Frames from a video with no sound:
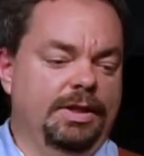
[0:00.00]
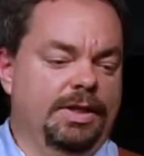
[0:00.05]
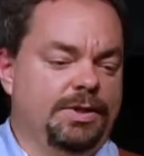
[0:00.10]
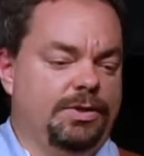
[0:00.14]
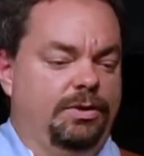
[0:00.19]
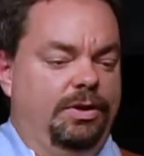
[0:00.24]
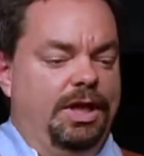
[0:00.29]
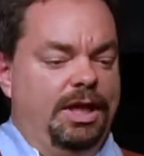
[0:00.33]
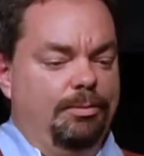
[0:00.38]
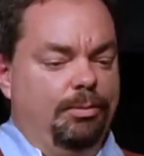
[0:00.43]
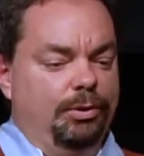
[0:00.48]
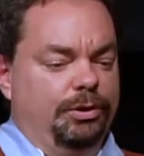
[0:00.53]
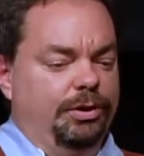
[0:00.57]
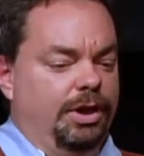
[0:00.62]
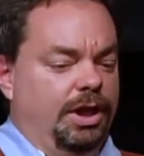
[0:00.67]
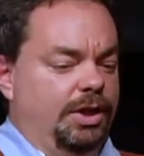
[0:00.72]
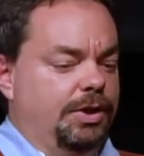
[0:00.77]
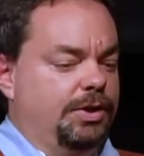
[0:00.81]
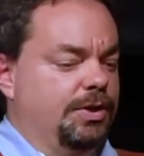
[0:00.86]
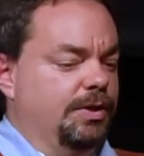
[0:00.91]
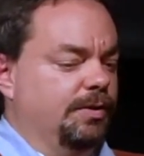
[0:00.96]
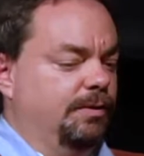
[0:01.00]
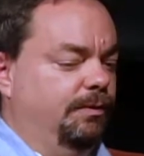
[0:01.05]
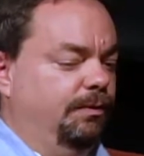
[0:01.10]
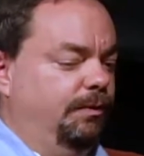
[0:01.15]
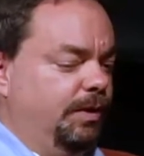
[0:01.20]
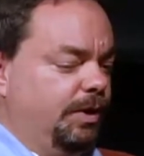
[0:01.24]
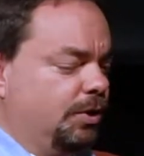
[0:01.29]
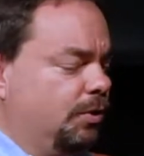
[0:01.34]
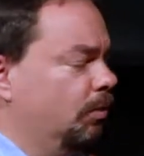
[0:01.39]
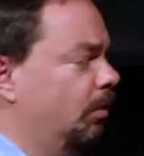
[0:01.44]
So you're able to not just
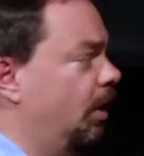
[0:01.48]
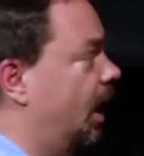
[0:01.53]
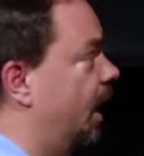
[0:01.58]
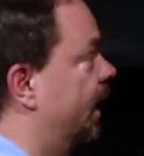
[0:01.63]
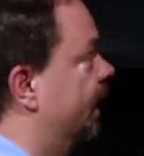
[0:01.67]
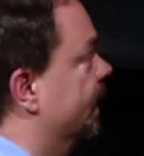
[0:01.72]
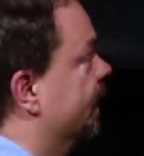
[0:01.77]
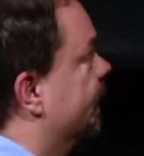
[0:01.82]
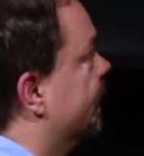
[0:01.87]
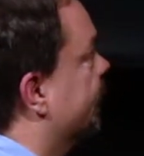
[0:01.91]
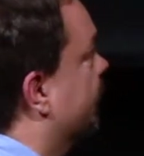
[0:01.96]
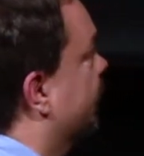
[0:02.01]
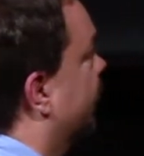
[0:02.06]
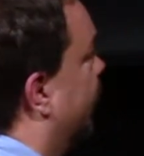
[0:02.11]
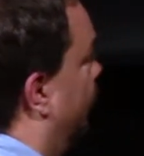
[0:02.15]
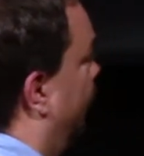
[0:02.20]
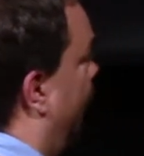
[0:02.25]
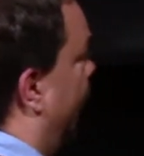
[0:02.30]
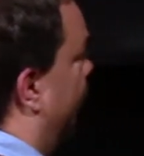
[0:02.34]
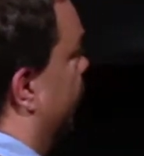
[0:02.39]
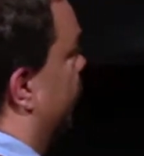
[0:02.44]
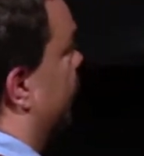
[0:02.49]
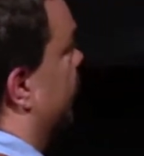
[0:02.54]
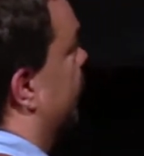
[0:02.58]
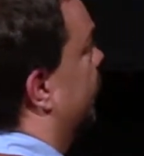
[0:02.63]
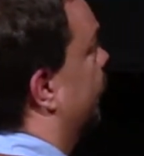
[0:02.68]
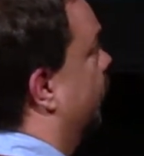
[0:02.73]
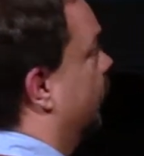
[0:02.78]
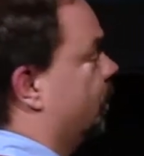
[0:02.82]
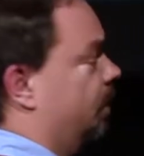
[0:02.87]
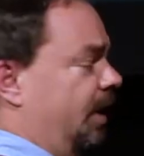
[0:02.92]
visualize the
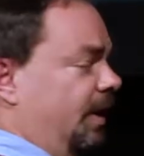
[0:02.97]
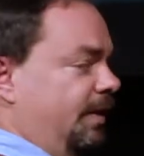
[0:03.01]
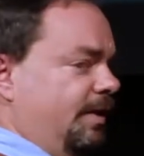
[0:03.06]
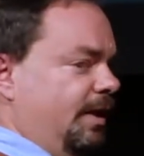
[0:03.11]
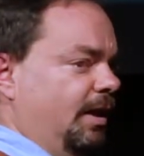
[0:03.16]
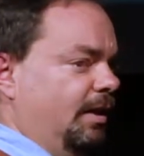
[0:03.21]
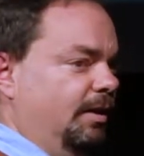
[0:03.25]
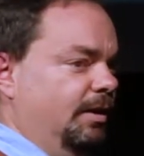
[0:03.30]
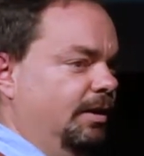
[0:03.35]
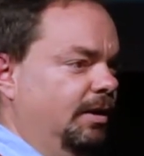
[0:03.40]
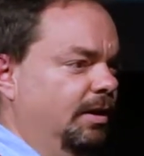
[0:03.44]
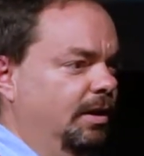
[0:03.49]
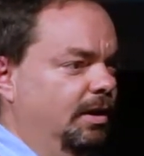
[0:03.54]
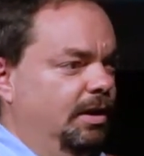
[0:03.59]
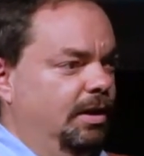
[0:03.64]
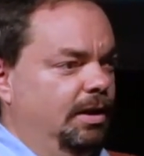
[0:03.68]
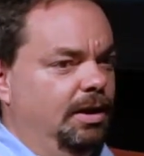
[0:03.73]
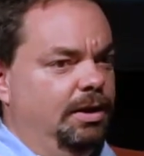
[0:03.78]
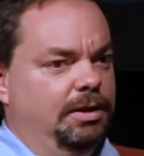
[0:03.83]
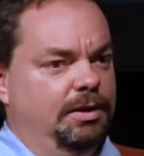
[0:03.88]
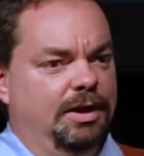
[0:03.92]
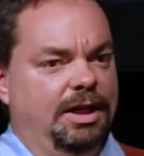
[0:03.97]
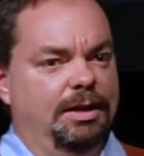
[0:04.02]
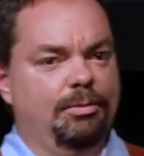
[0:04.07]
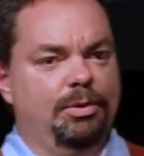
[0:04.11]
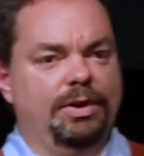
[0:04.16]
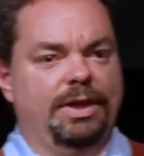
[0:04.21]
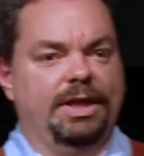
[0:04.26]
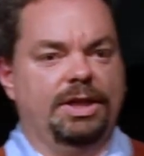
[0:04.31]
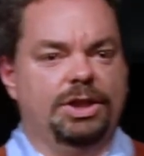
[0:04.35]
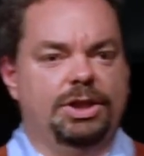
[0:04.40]
boundaries we're transecting, you're
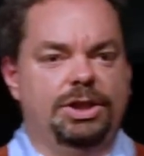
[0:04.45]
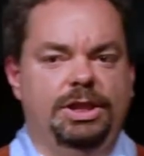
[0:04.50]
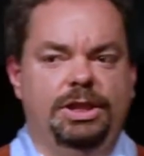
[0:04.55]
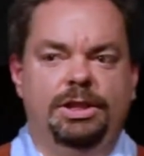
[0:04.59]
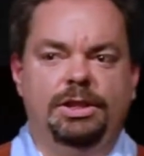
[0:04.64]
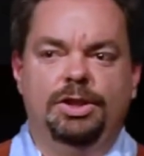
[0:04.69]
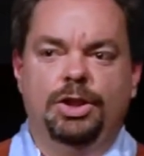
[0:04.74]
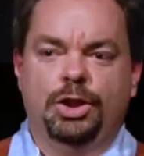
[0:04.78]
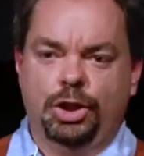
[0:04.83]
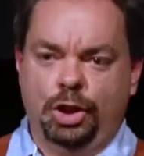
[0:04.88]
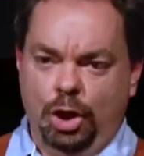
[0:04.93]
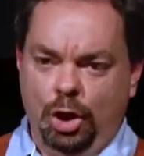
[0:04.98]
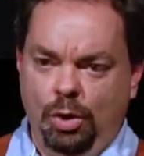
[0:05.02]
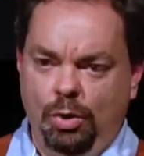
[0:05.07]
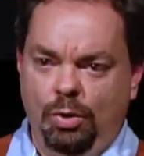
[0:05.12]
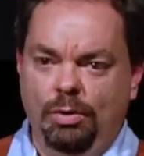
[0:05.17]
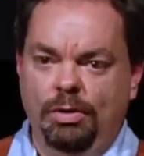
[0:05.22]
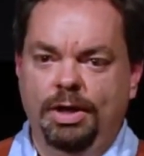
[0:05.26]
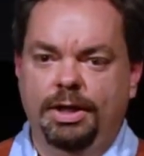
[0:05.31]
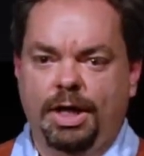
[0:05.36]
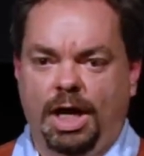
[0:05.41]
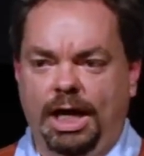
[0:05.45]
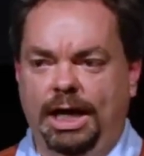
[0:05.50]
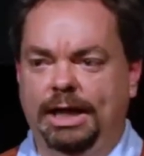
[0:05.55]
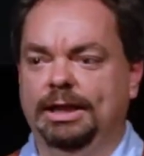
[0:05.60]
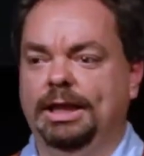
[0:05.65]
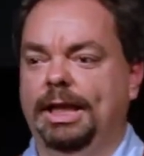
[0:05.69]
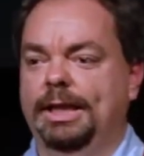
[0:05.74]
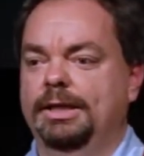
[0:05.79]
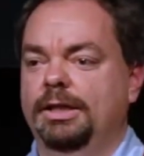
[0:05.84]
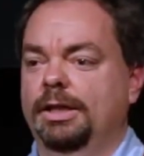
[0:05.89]
able to actually show and
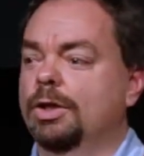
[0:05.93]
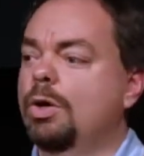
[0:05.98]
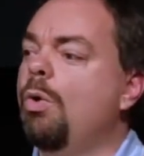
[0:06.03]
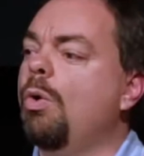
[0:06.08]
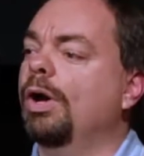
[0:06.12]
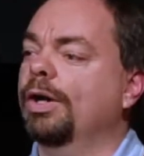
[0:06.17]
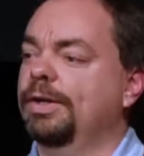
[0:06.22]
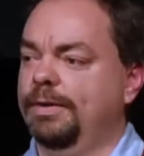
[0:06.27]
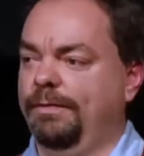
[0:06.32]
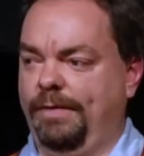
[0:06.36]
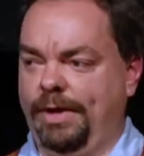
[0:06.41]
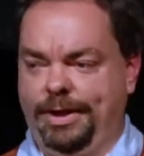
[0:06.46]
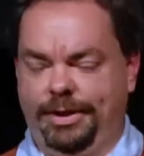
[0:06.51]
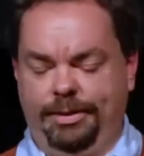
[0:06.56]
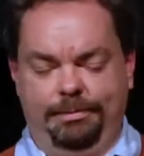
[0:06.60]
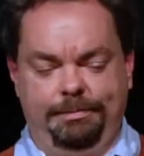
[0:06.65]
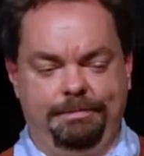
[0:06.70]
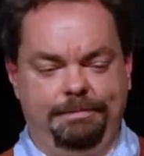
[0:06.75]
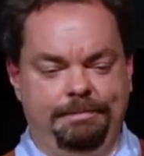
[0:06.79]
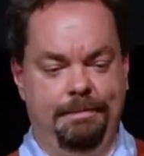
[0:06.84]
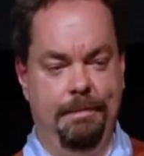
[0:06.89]
highlight and quantify them.